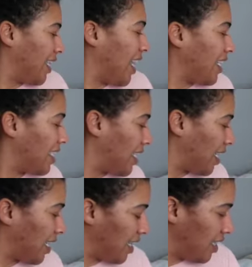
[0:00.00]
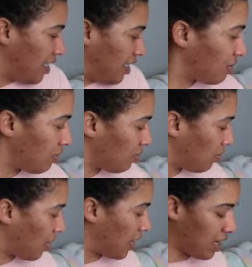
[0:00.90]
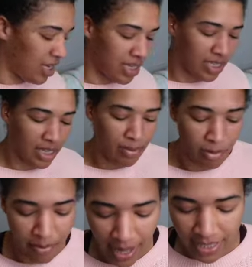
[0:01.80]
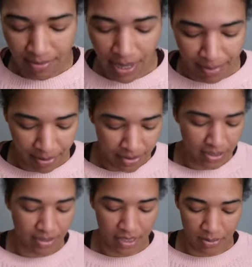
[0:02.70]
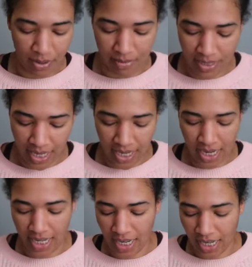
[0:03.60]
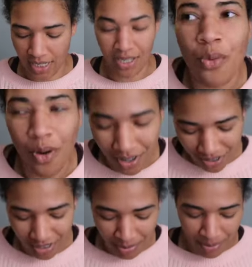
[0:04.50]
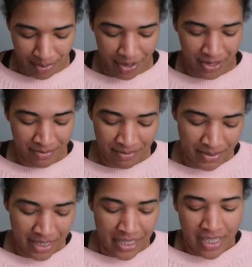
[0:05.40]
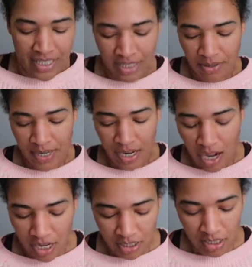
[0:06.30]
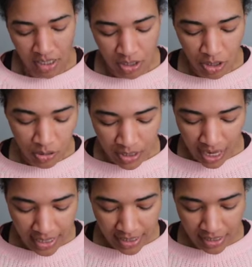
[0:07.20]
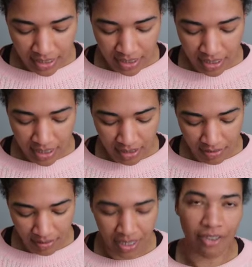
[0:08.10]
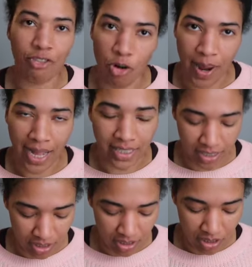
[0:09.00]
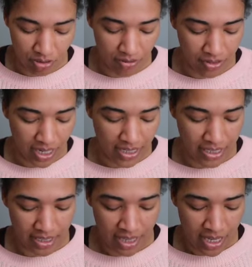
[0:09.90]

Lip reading: last thing was a couple of pads of paper. So this is where I'm saying I needed watercolor paper. So I got two sizes. I got 4 pads in 2 different sizes.